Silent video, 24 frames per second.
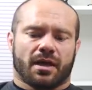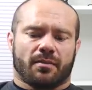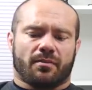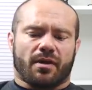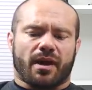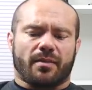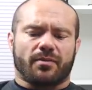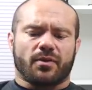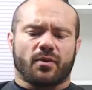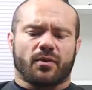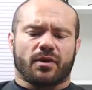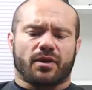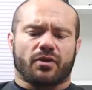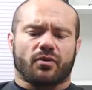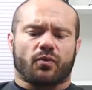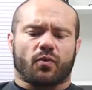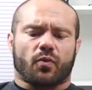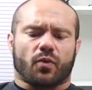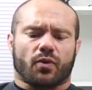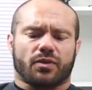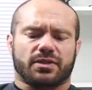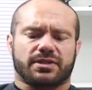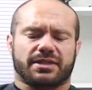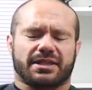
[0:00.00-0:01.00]
Probably one of the
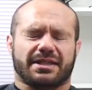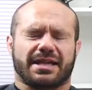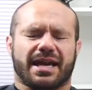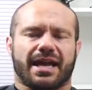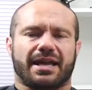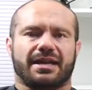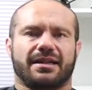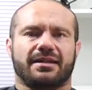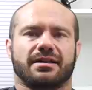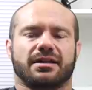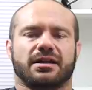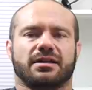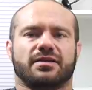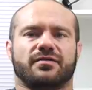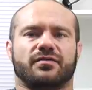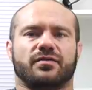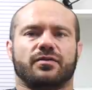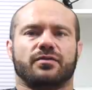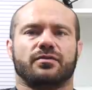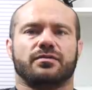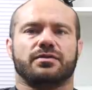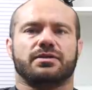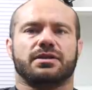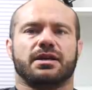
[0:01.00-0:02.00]
worst satiety index
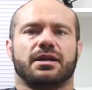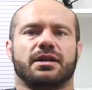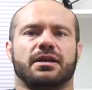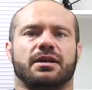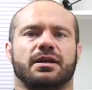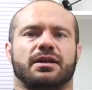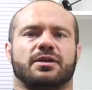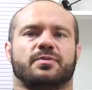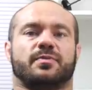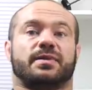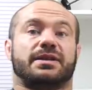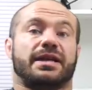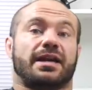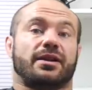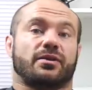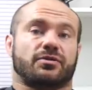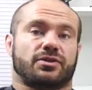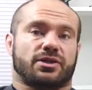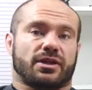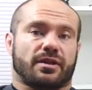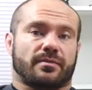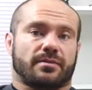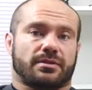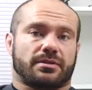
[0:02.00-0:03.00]
foods is potato
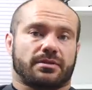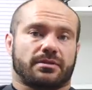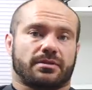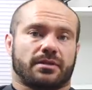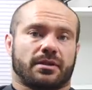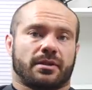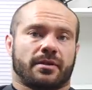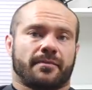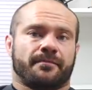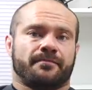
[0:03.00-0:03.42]
chips.